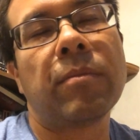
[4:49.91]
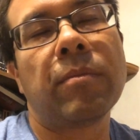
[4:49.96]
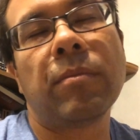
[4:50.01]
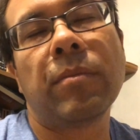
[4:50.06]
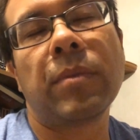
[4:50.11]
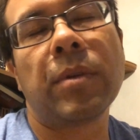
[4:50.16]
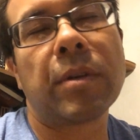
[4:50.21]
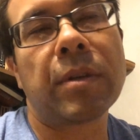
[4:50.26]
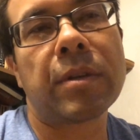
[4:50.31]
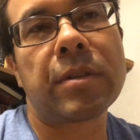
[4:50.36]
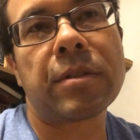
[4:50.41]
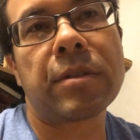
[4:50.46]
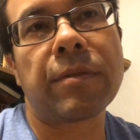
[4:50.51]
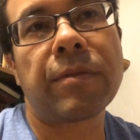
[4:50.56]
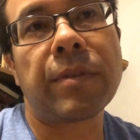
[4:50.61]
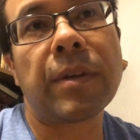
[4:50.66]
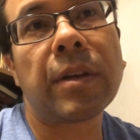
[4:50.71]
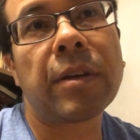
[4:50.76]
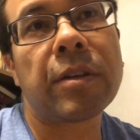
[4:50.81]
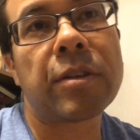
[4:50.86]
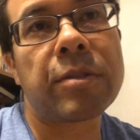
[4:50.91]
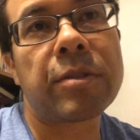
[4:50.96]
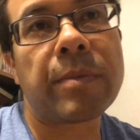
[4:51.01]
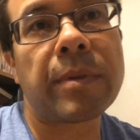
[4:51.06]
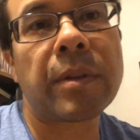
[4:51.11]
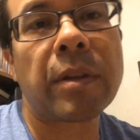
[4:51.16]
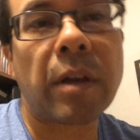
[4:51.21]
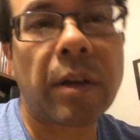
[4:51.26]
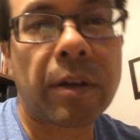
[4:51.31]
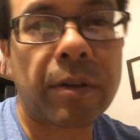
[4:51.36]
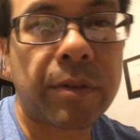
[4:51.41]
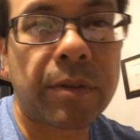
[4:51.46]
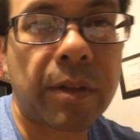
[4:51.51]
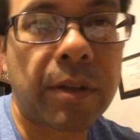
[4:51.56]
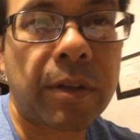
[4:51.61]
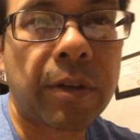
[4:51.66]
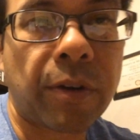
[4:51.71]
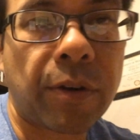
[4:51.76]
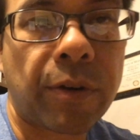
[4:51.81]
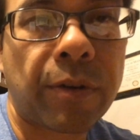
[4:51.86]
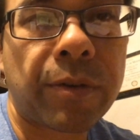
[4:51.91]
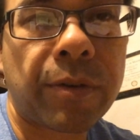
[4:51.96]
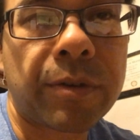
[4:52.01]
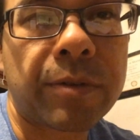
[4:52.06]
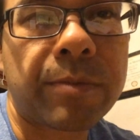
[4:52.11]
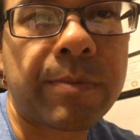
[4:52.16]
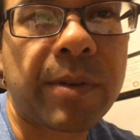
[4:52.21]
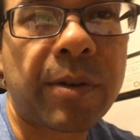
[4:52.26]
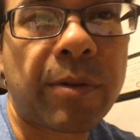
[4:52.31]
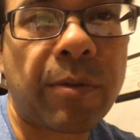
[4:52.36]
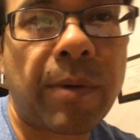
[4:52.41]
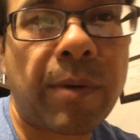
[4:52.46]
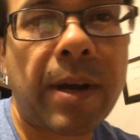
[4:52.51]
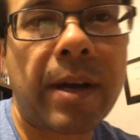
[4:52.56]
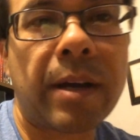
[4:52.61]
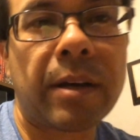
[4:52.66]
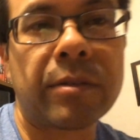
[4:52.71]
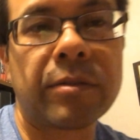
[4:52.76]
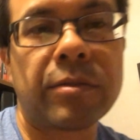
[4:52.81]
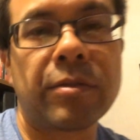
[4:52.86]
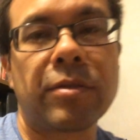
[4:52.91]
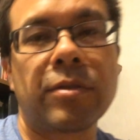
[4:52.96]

millions of years, but longer than the Earth has been around.